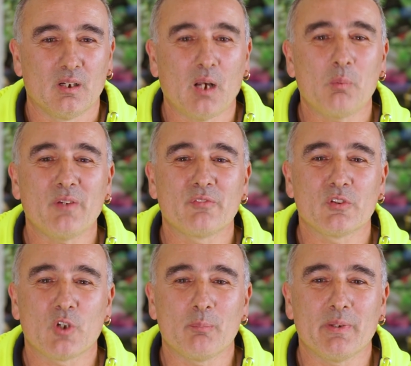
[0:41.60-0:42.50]
I work
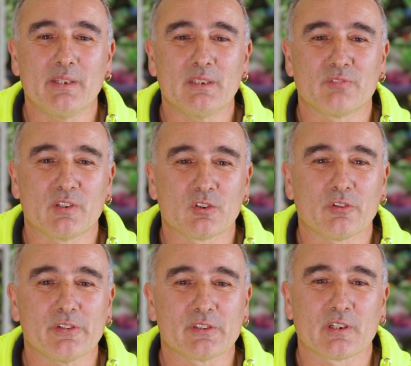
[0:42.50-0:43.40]
for Diabetes
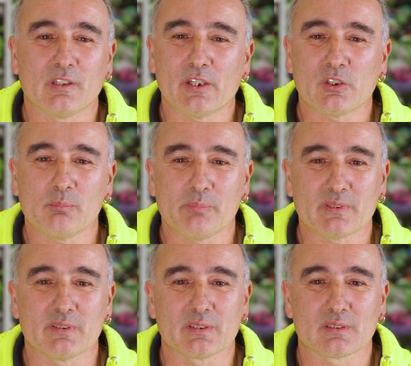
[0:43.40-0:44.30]
Victoria's collection
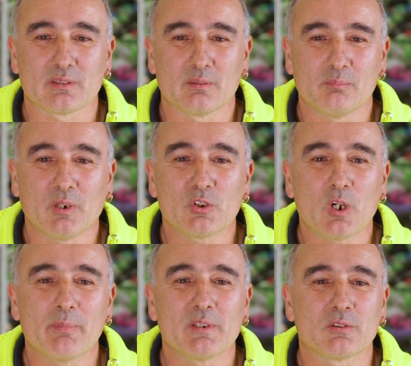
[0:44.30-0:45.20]
business. My
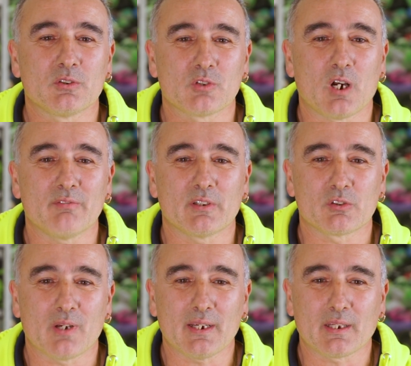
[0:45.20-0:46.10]
job is to drive a
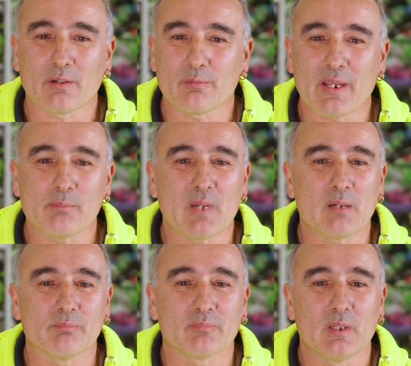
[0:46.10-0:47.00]
truck around Melbourne,